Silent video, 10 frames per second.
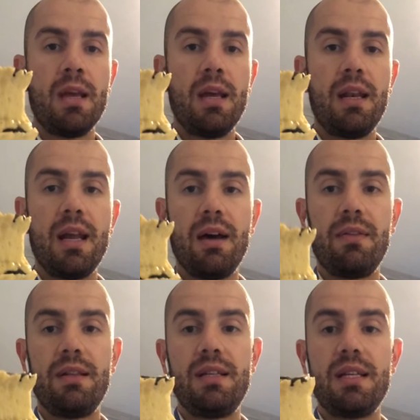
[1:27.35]
Now,
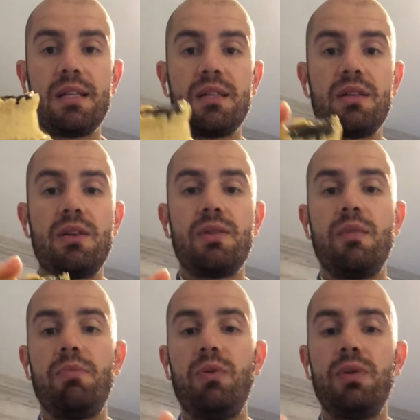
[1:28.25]
the discs are so
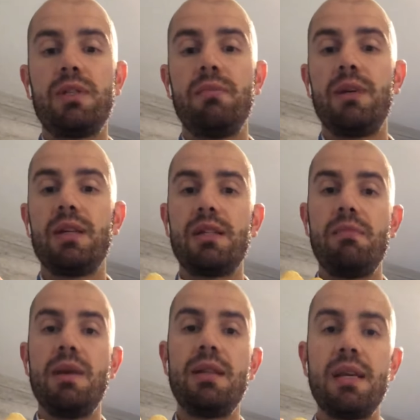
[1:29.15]
important because they
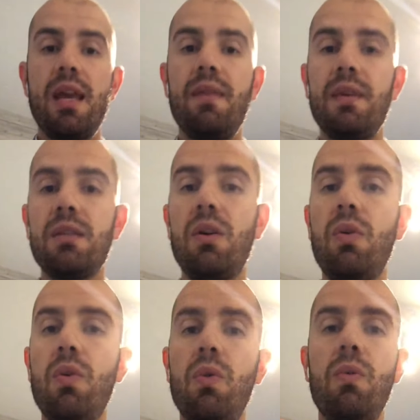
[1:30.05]
maintain this
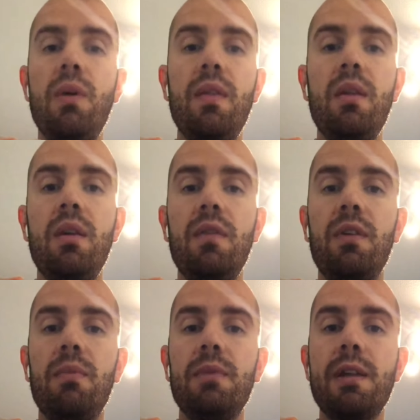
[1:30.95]
hole where the nerve
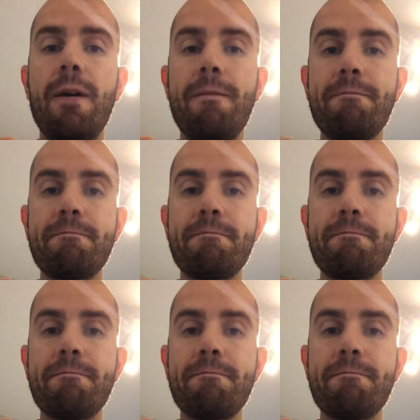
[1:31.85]
comes out.